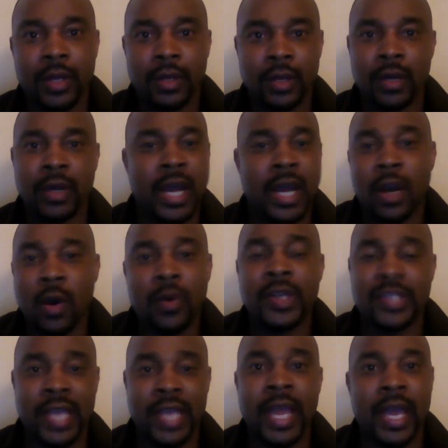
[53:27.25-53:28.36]
I always
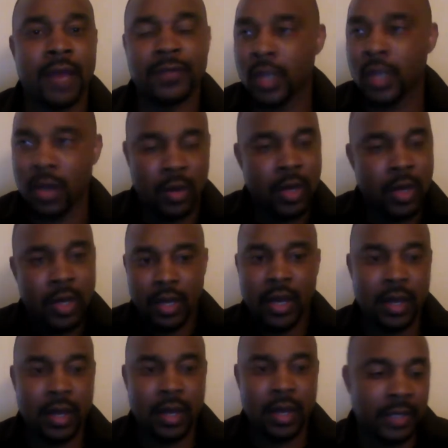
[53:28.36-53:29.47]
have. So
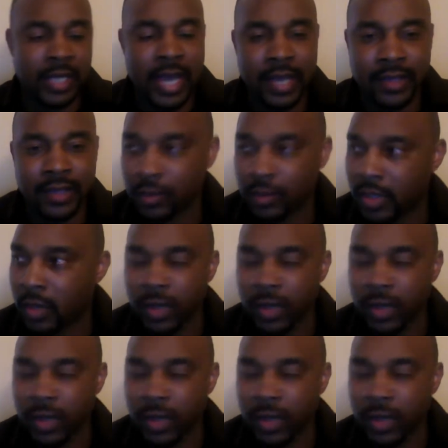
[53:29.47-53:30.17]
I'm glad that